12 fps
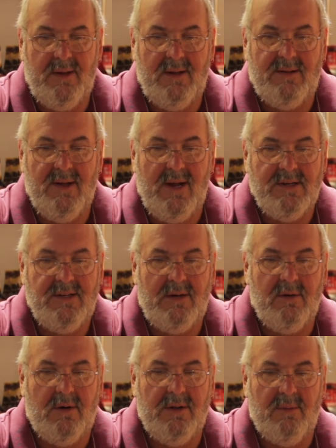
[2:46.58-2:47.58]
It's actually
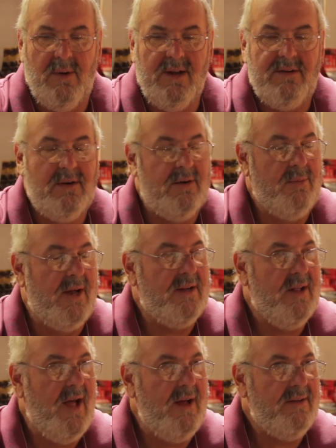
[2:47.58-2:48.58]
called a restaurant red
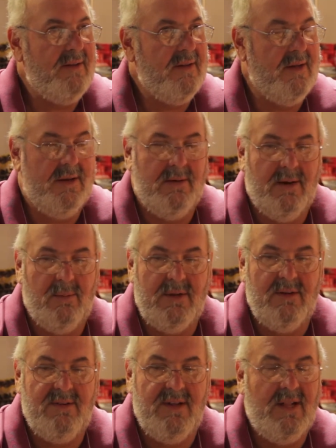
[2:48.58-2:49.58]
glass, and we
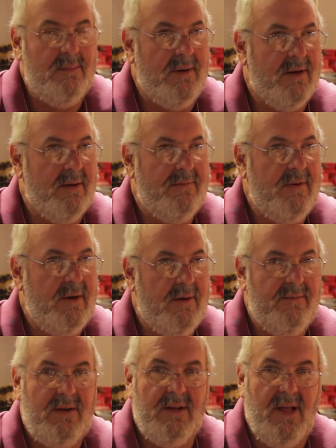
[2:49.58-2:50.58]
do sell them here.
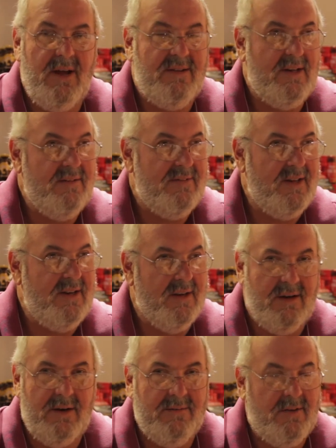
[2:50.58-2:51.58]
Every glass that you've seen
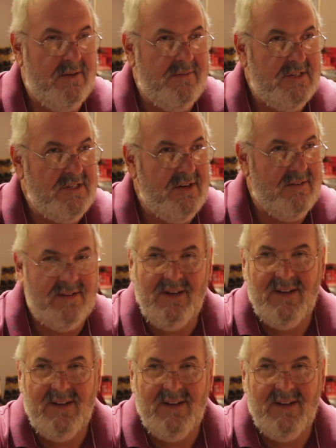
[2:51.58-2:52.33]
on all of our shows,